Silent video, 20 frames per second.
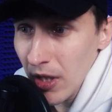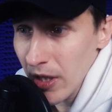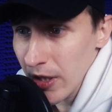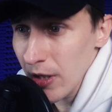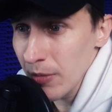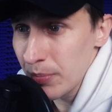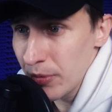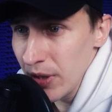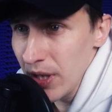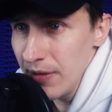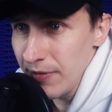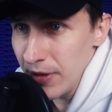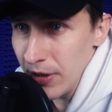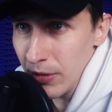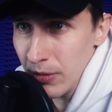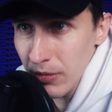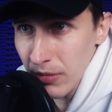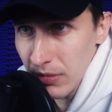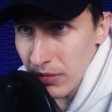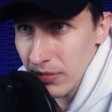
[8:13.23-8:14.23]
audio
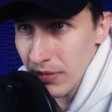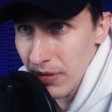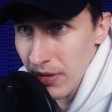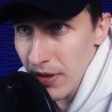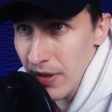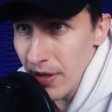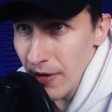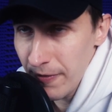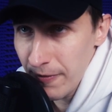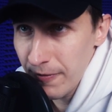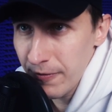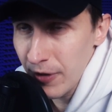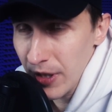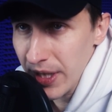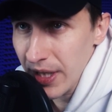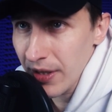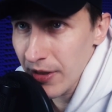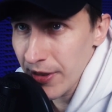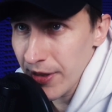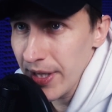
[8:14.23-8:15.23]
preview, the
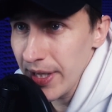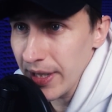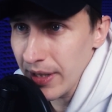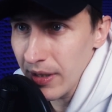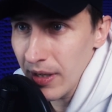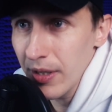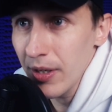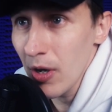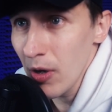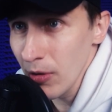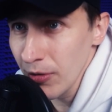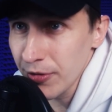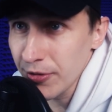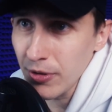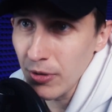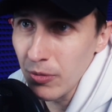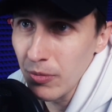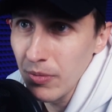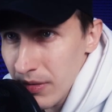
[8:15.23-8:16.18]
freaking thing. And also,